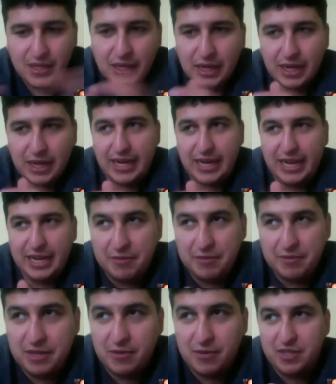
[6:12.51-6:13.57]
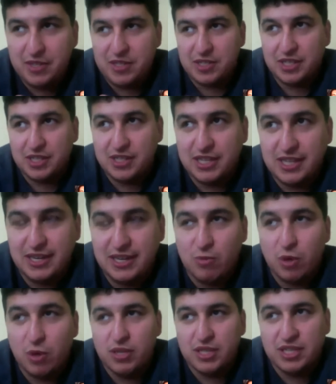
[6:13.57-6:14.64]
And that we see that
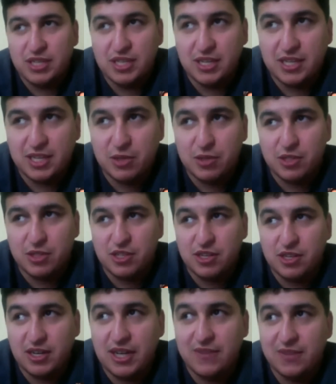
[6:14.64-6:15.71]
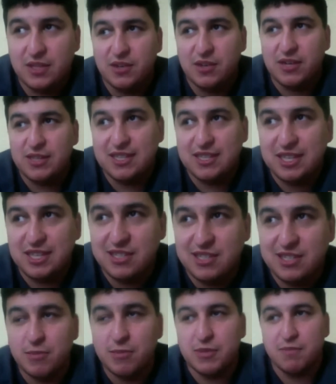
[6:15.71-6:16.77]
Ronan the Accuser, even though I think he's a
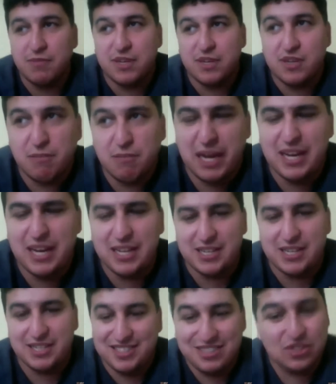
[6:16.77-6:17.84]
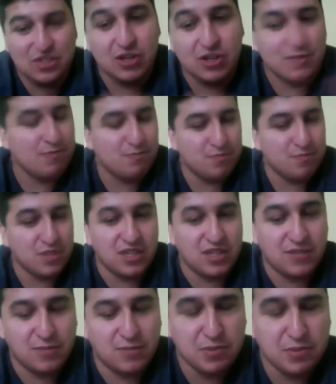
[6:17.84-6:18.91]
little bit better than Malekith, sorry to piss
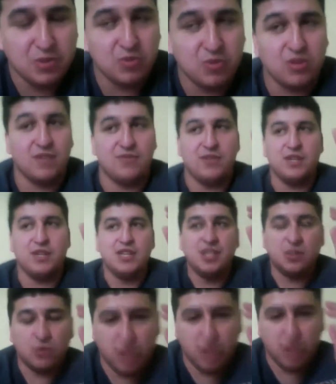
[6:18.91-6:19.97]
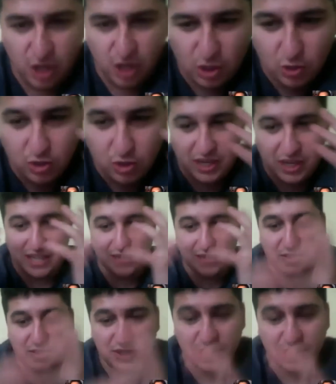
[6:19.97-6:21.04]
off people who love Thor the Dark World, I love it
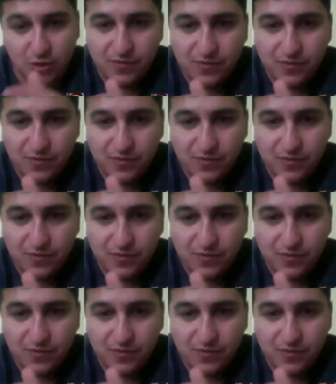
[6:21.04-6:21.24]
too.